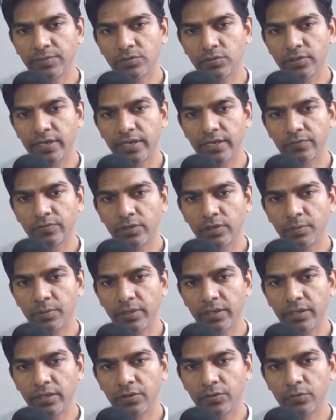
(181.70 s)
So that will
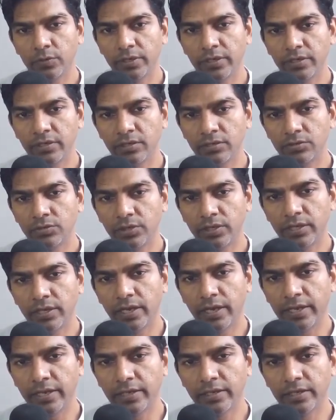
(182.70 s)
be 23
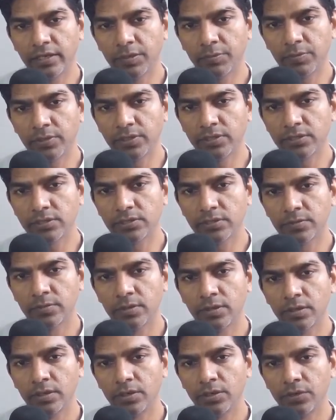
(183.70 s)
I cap plus
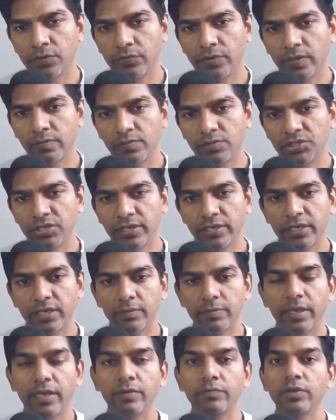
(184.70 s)
12 j
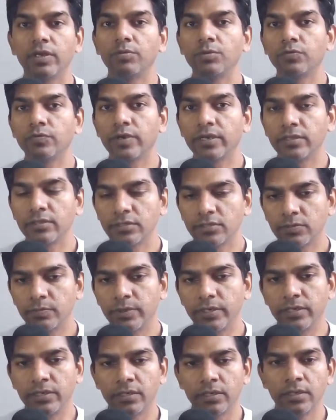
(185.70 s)
cap, and we have to find the
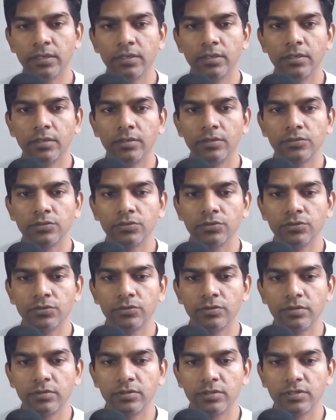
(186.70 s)
speed.
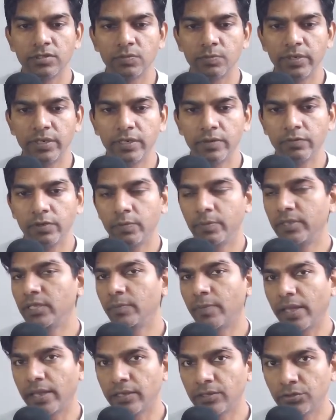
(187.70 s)
So the speed will be the
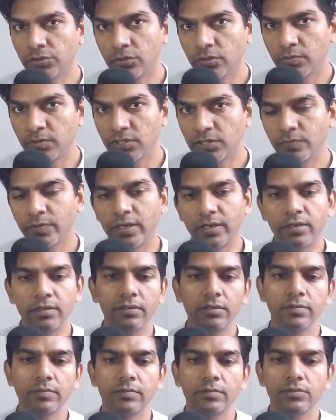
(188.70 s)
magnitude of this
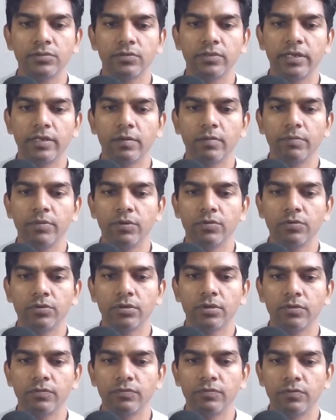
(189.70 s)
vector. So that will be root
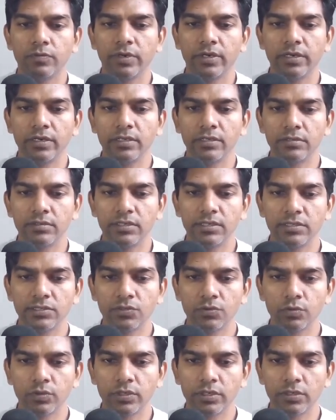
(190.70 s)
of 23
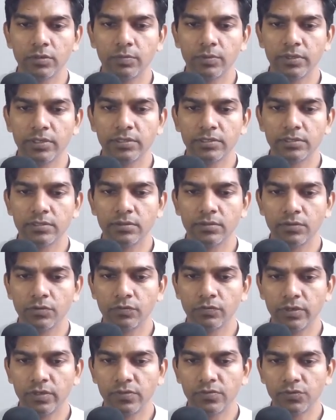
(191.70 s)
square plus
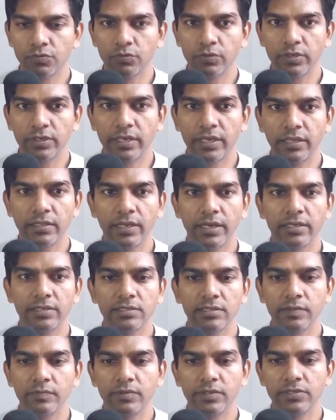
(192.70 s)
12 square, and that
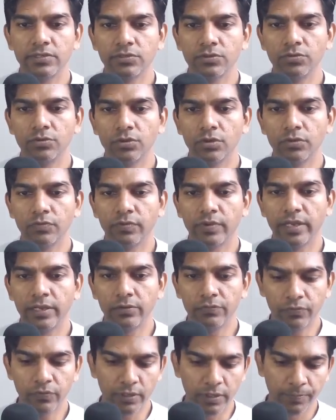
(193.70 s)
is given as root of
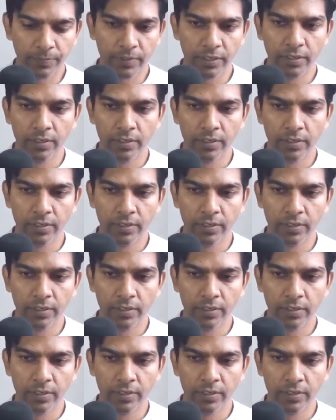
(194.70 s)
alpha.